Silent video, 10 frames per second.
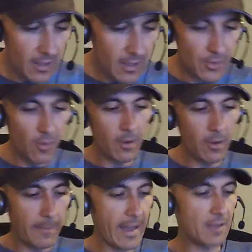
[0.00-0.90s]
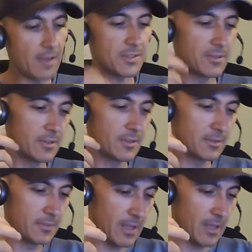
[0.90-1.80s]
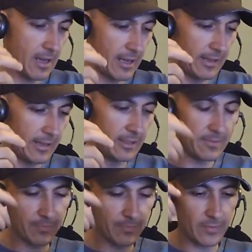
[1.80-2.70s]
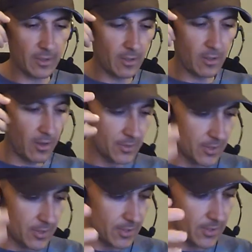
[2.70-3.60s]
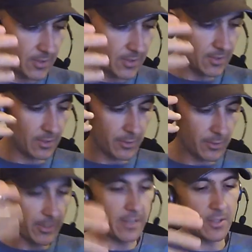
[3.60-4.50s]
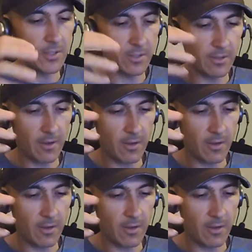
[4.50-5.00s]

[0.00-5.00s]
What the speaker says: It's all about a conscious creation